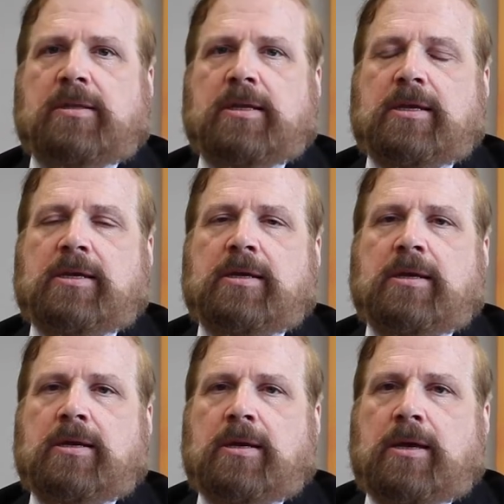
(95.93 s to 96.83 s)
the
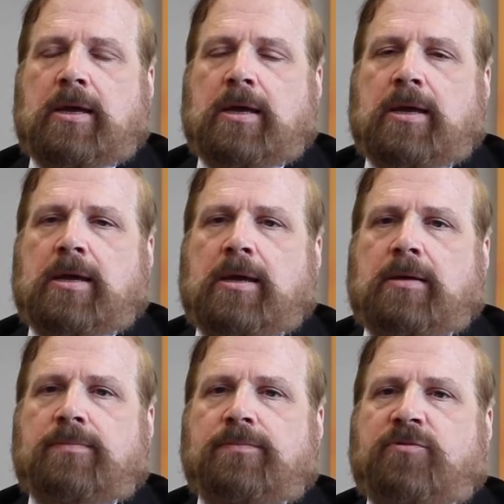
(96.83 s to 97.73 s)

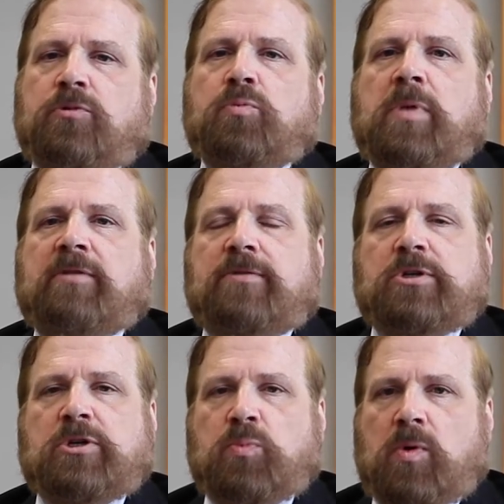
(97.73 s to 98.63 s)
food and
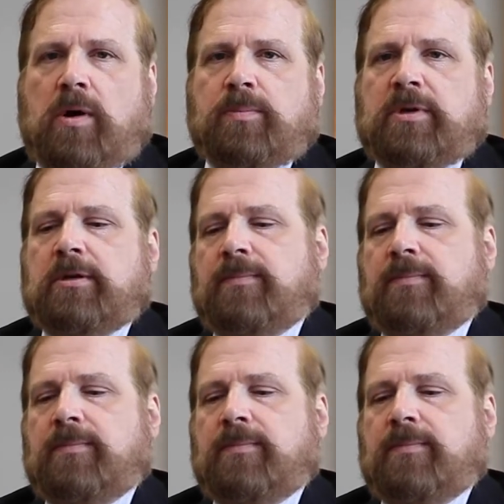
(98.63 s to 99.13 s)
beverage department.